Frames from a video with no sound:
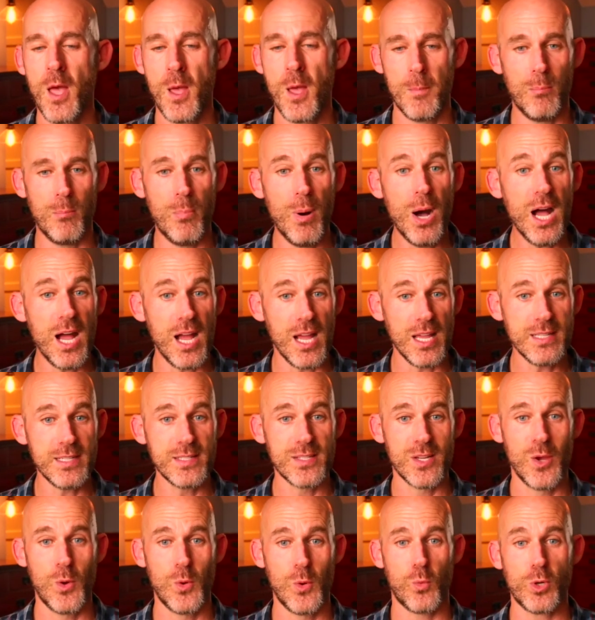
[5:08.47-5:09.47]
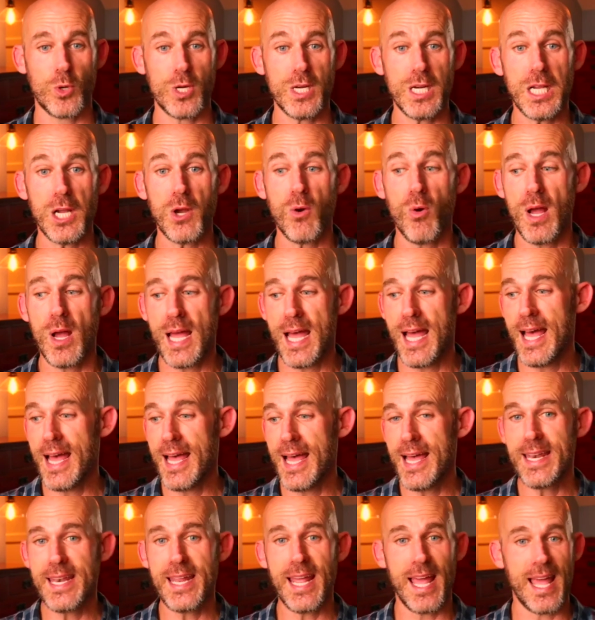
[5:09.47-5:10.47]
but we're going to go
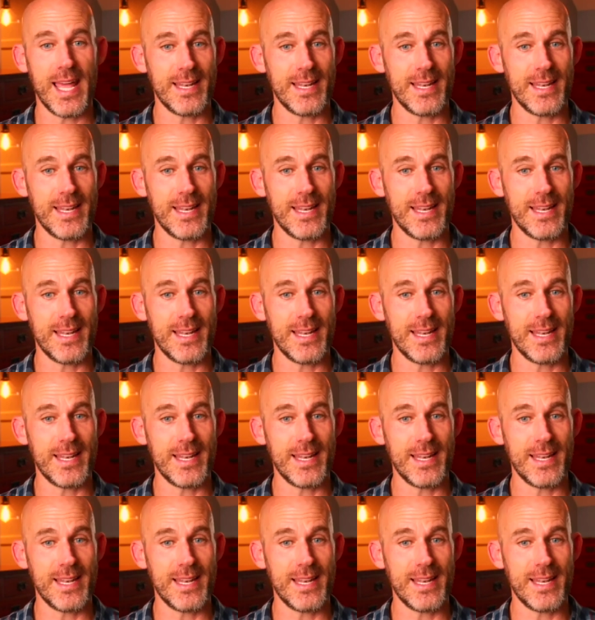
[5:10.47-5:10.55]
ahead.